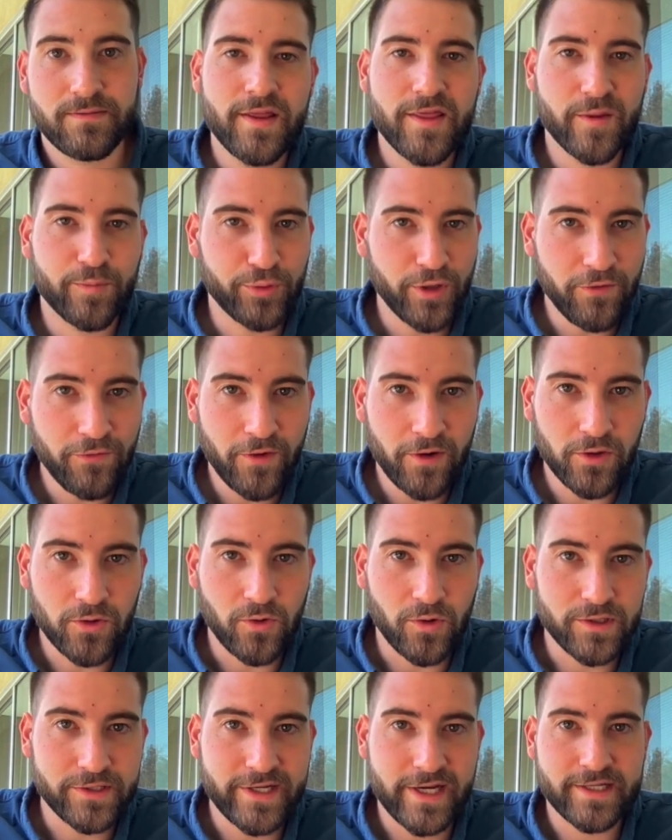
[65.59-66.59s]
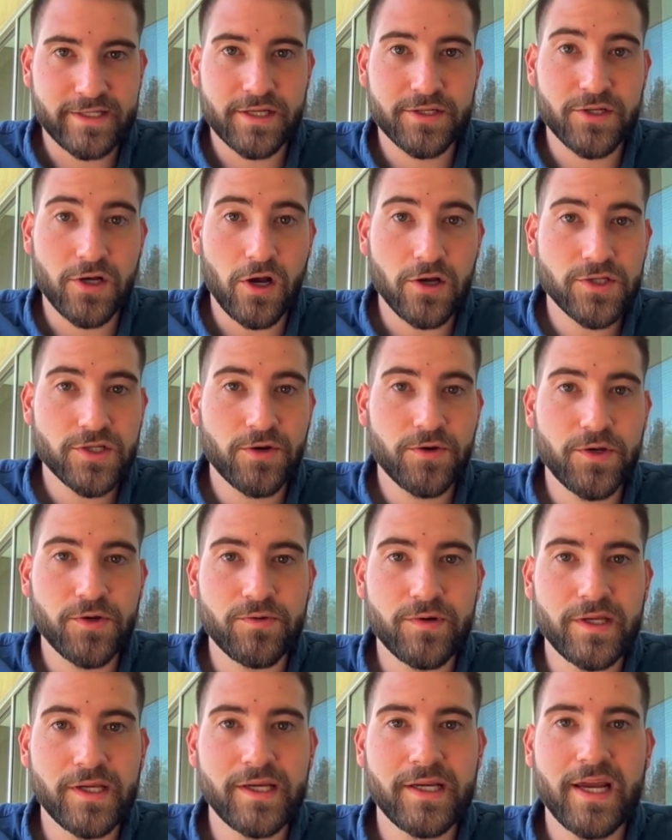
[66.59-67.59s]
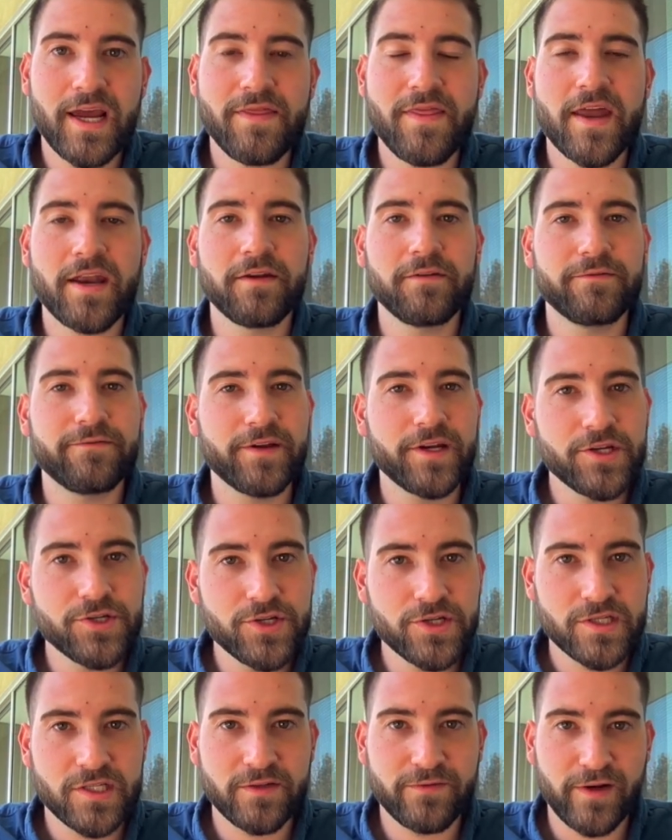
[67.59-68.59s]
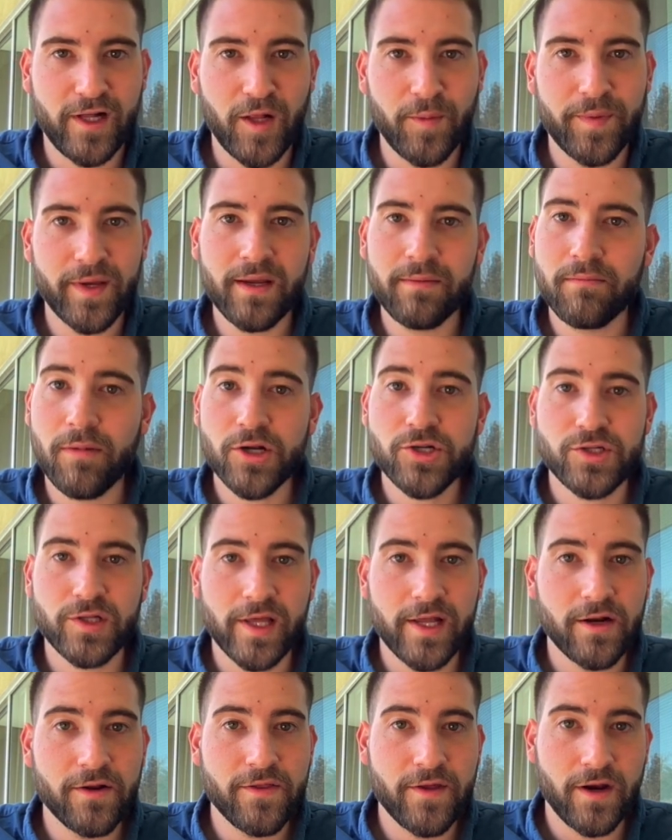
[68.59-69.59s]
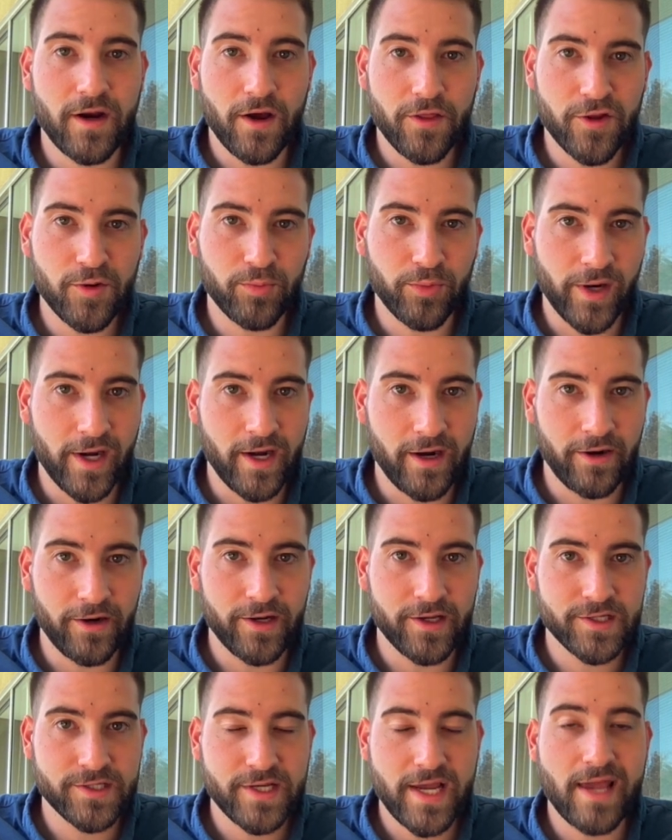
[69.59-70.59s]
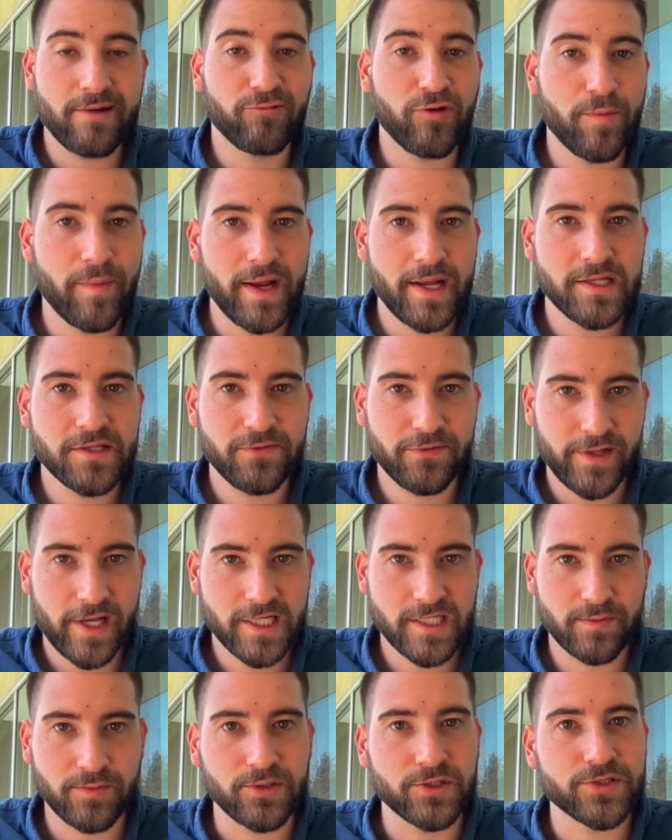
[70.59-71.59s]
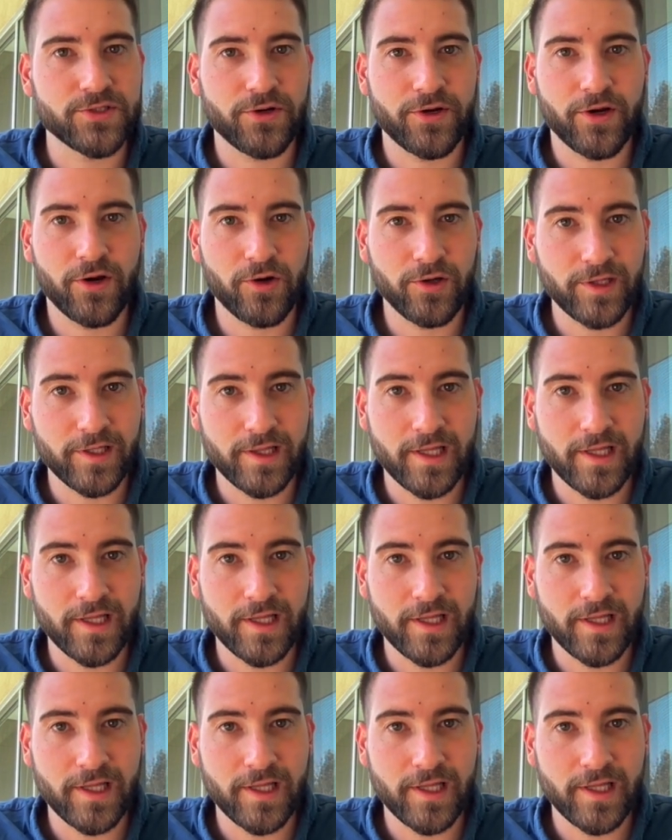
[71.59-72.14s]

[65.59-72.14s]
The prefrontal cortex is also unique in that it finishes developing much later than other brain areas and remains flexible during early